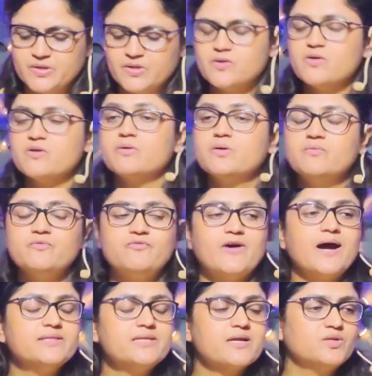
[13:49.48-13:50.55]
you know,
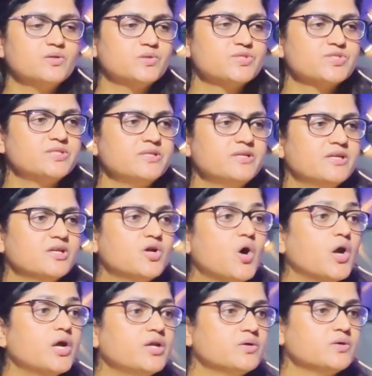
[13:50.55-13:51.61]
Father knows,
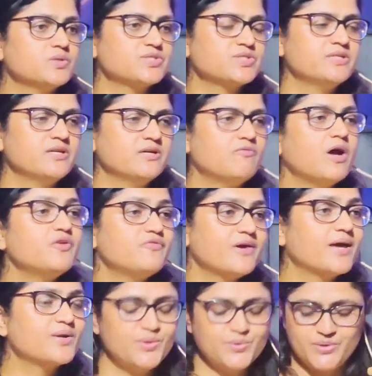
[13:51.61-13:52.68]
God knows what
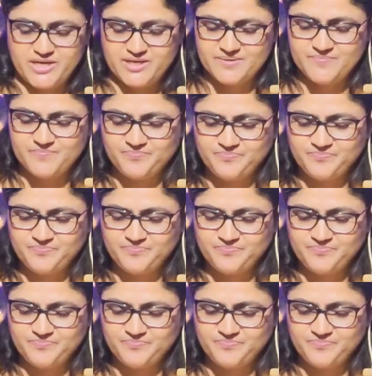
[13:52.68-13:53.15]
we are doing.